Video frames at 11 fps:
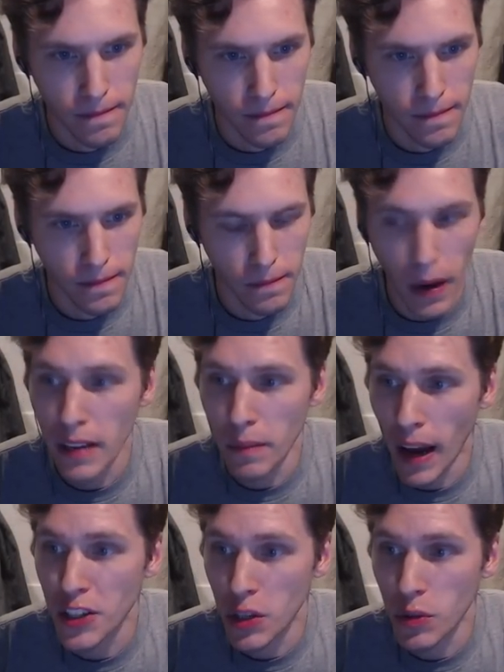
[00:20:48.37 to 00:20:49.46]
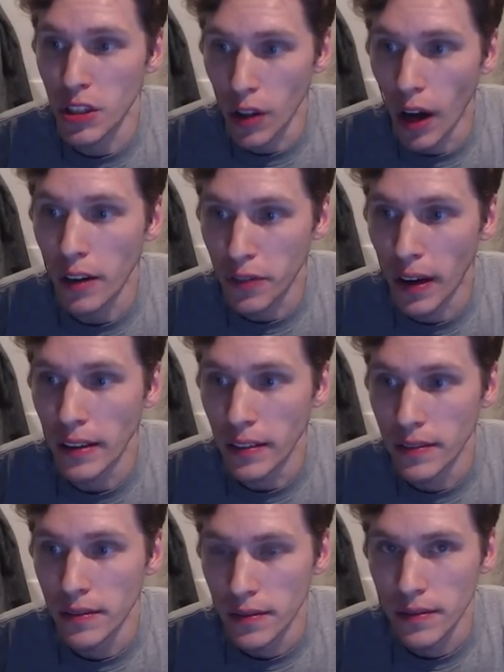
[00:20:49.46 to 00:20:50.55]
Might and Magic was a lot of fun.
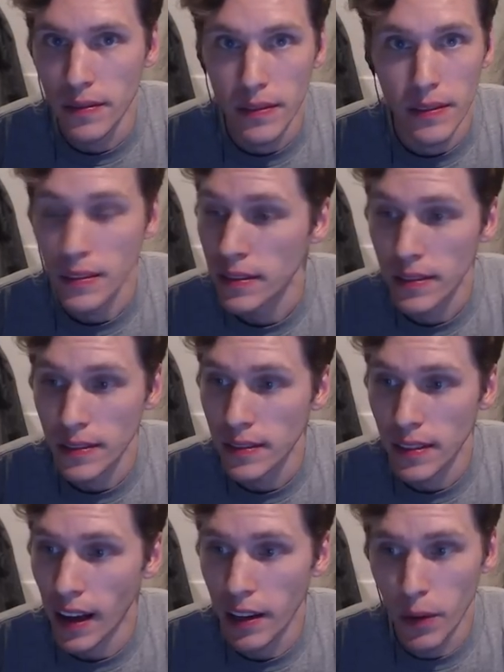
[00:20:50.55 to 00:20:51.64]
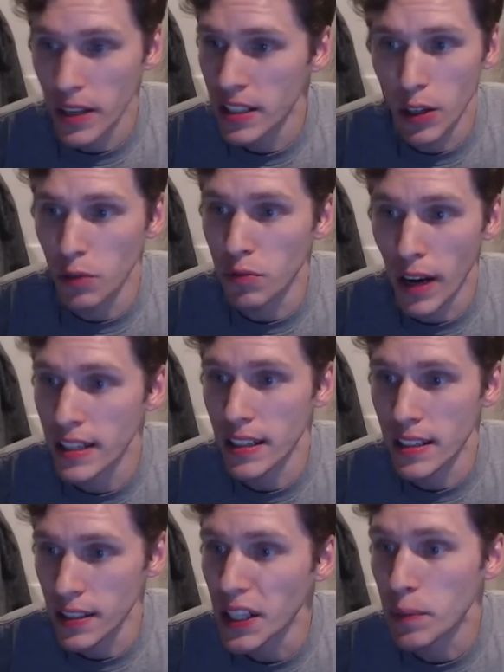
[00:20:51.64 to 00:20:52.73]
I don't want to see no resident
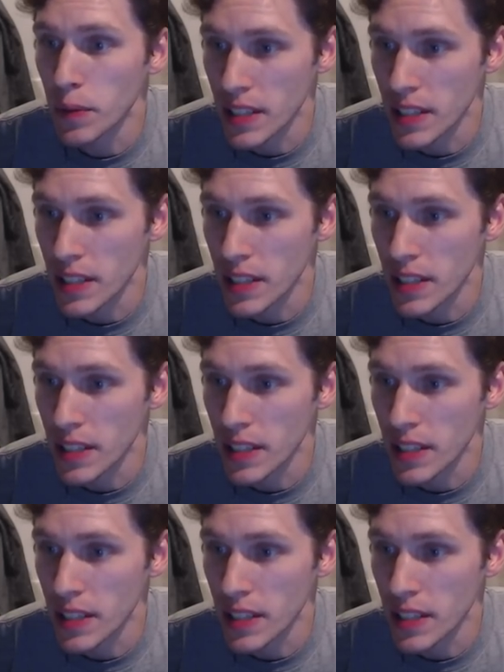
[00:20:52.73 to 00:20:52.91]
sleepers.